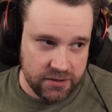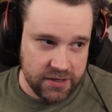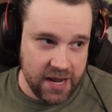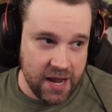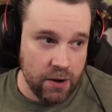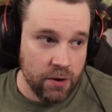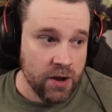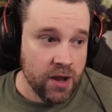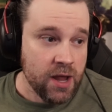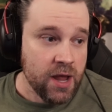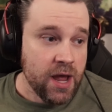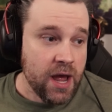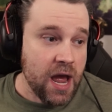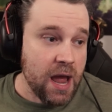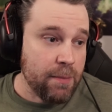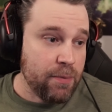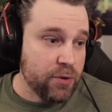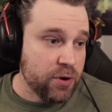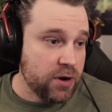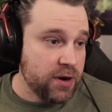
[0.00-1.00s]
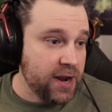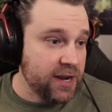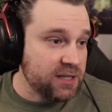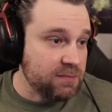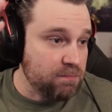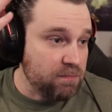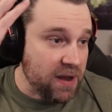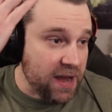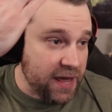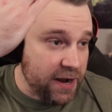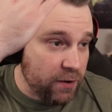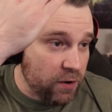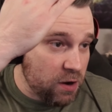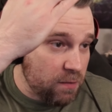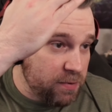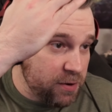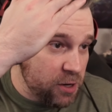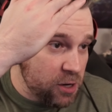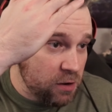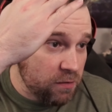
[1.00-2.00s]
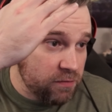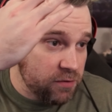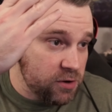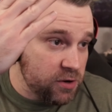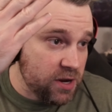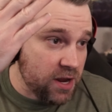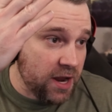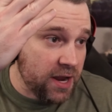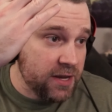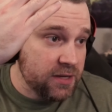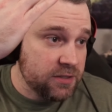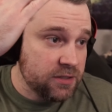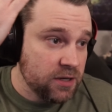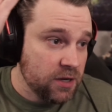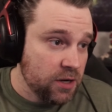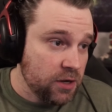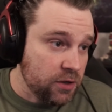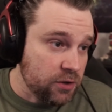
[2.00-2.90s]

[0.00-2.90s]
Now, I put a nice banner up here for you guys.